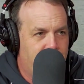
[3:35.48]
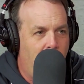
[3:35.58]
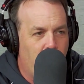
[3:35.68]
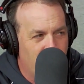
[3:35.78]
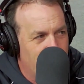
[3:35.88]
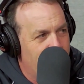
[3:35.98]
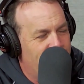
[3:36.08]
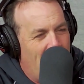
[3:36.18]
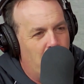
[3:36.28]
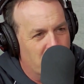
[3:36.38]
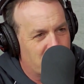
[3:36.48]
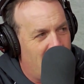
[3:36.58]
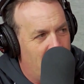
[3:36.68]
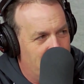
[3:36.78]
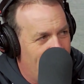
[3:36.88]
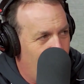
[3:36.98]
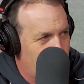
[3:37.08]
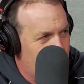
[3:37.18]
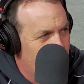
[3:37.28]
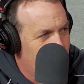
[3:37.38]
that one that one's kind of an
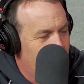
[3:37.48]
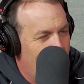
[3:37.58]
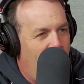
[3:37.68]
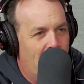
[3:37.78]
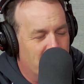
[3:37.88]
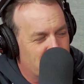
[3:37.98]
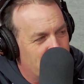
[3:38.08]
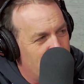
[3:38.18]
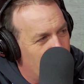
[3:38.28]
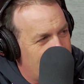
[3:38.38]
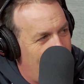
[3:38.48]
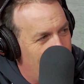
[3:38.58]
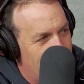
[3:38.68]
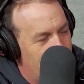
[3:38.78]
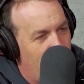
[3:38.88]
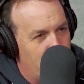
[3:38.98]
ouch. Obviously your talents are